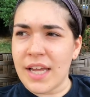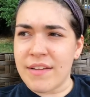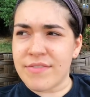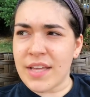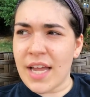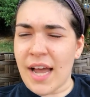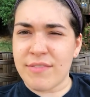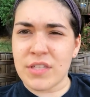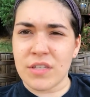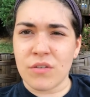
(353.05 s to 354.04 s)
If they
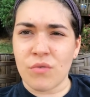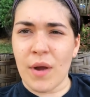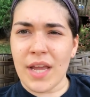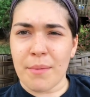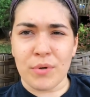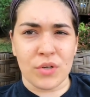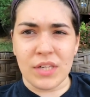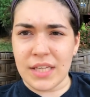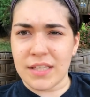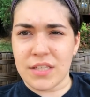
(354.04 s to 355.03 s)
have to wake up
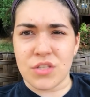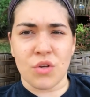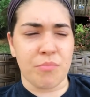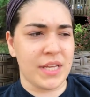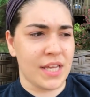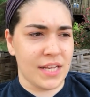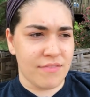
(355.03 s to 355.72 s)
early, then so be it.